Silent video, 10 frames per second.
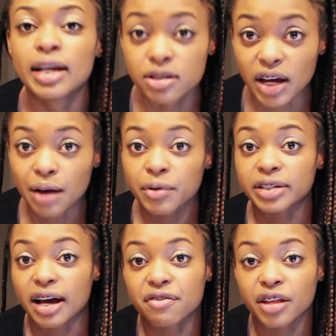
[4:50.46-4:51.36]
So I would
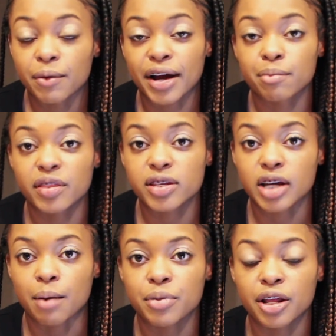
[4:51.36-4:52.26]
definitely recommend this
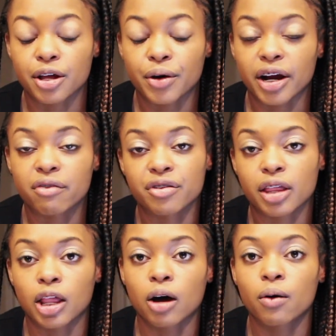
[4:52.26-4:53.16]
company though,
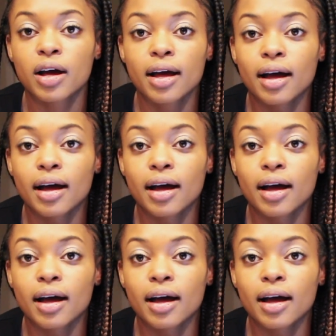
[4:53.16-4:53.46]
Hair4thelow.